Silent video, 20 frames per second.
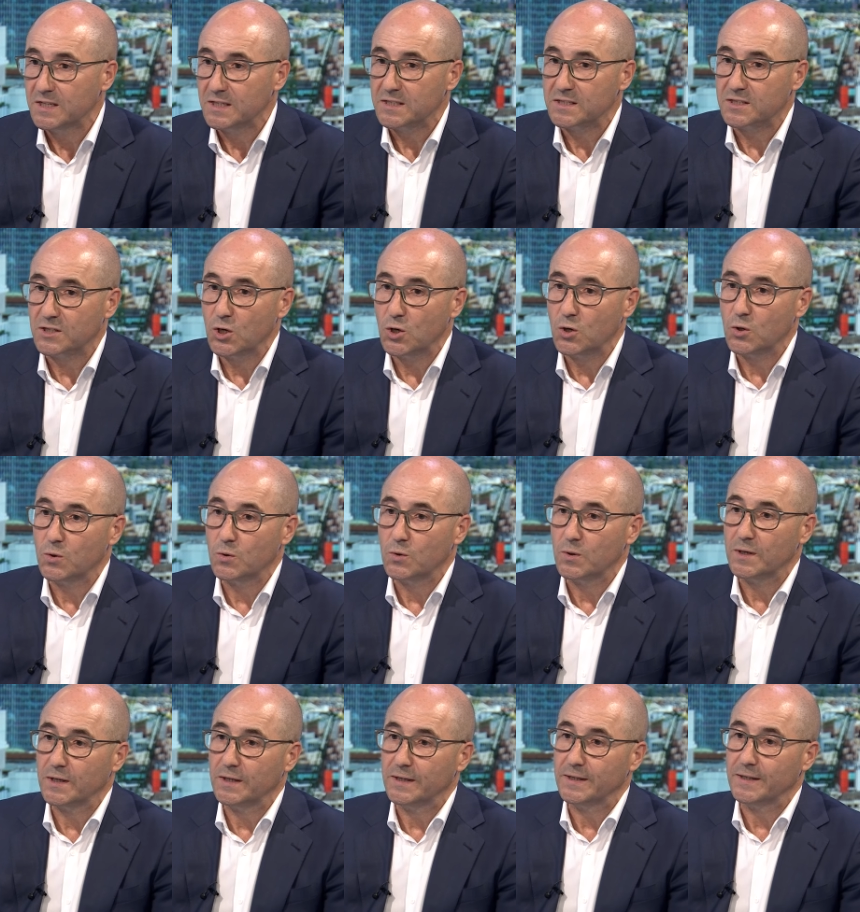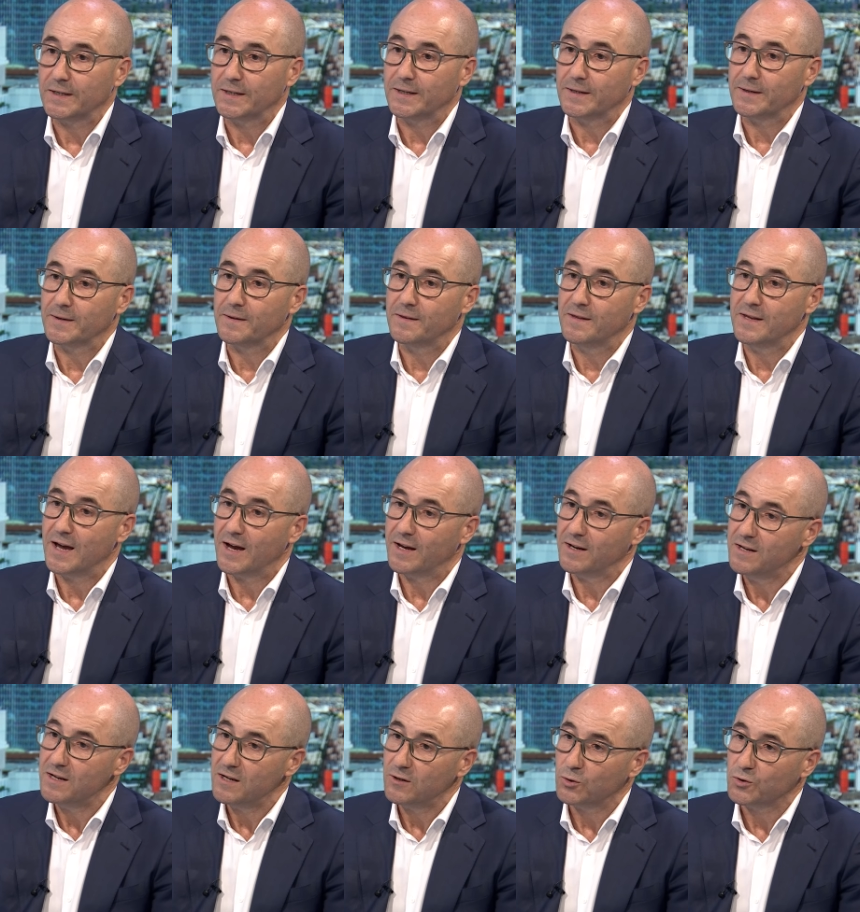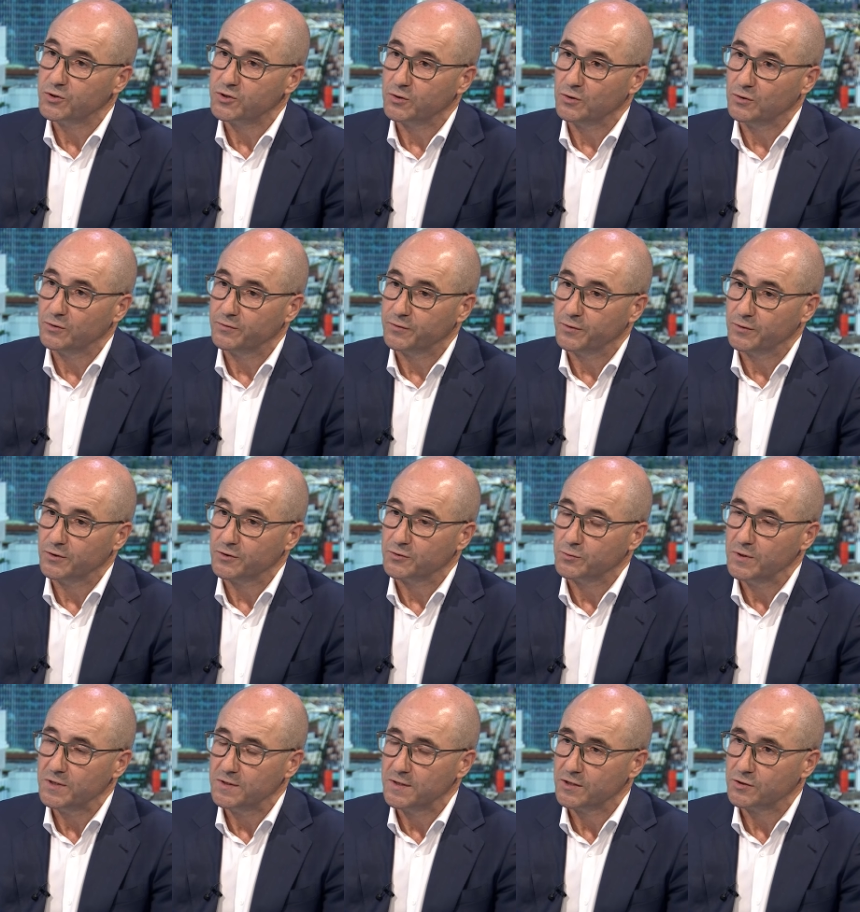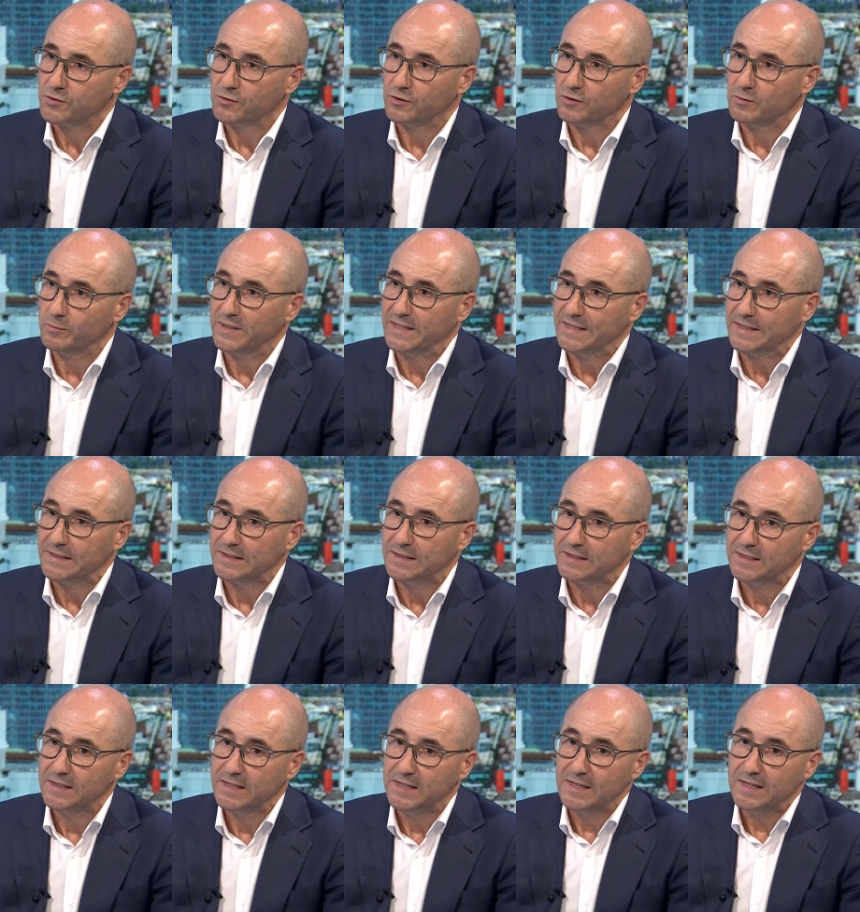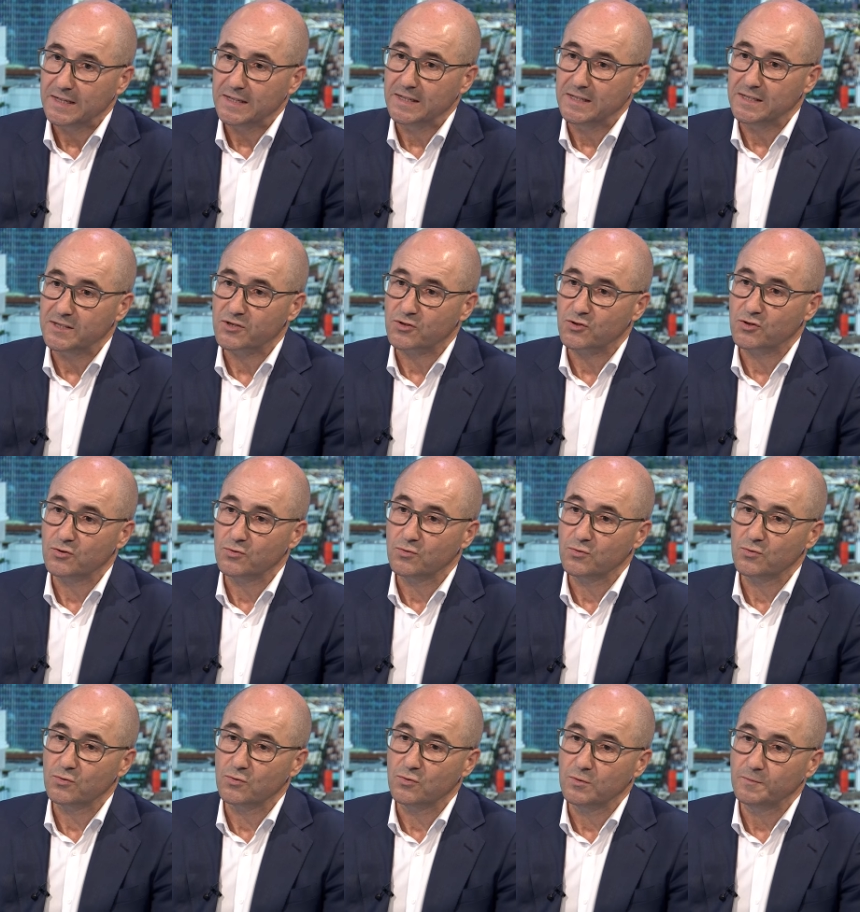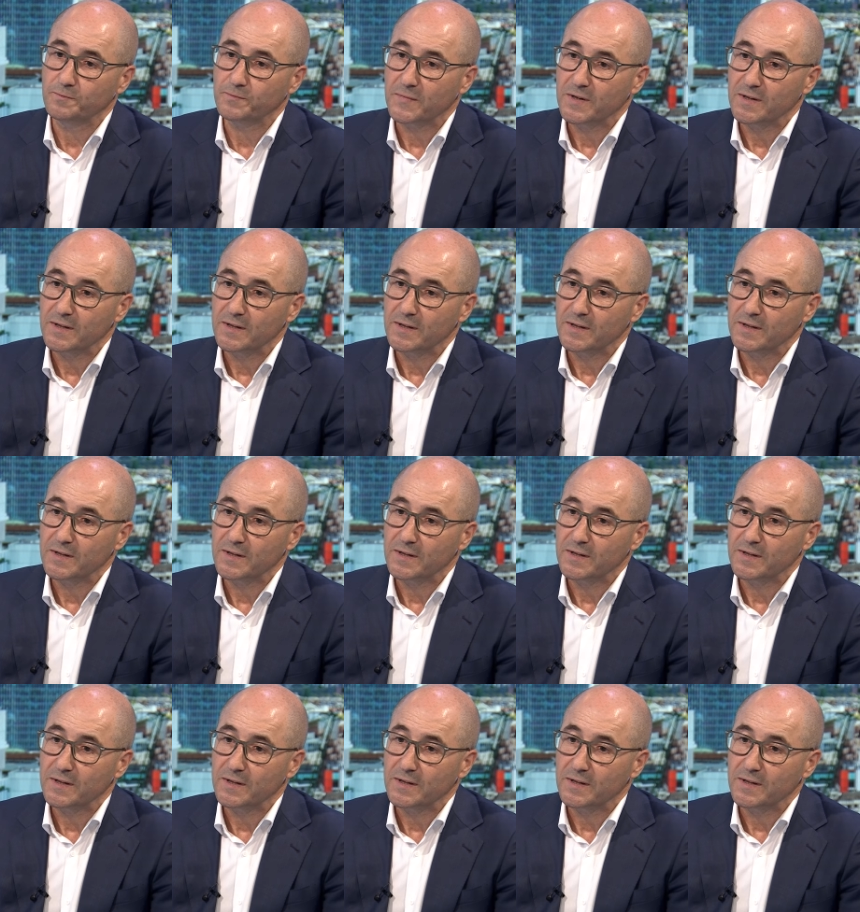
So uh, the idea also for the Swiss National Bank is to